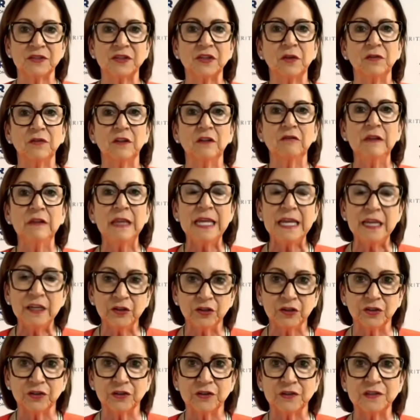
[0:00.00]
So the
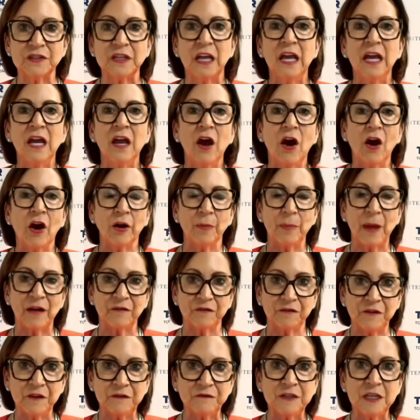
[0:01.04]
leaders are
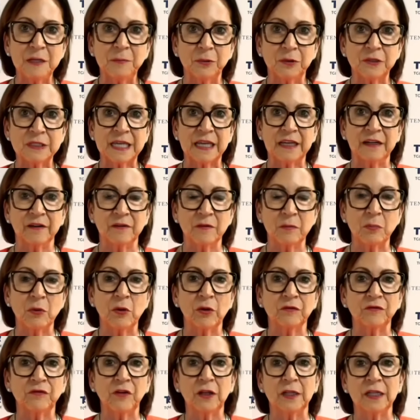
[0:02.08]
about 50% of the
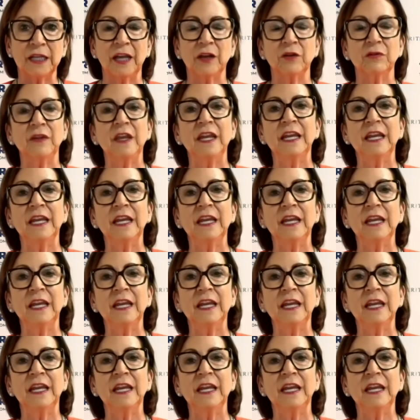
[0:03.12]
portfolio.